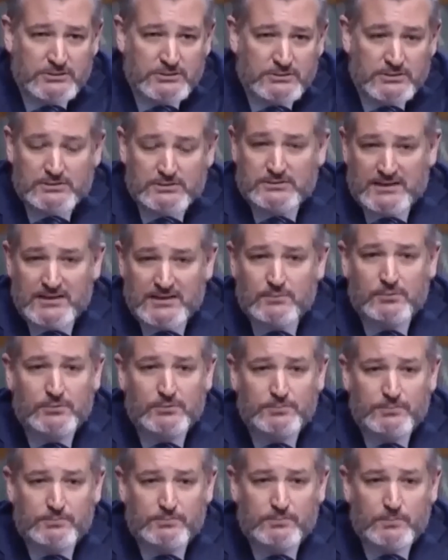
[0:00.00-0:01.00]
that they
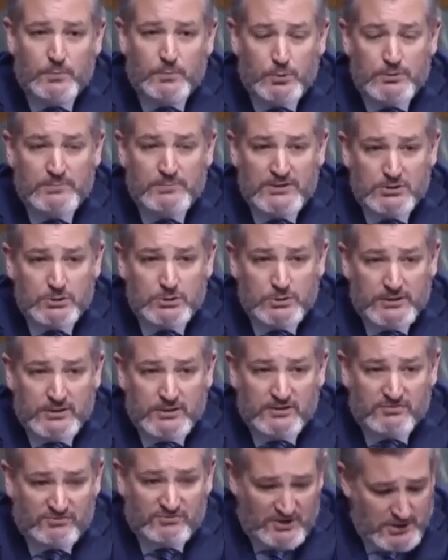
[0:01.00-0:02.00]
would be
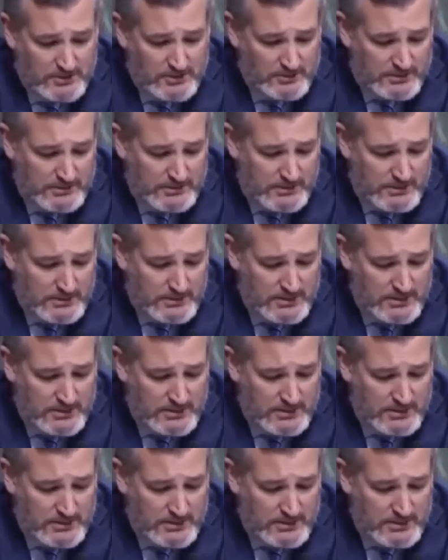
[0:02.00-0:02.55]
treated fairly,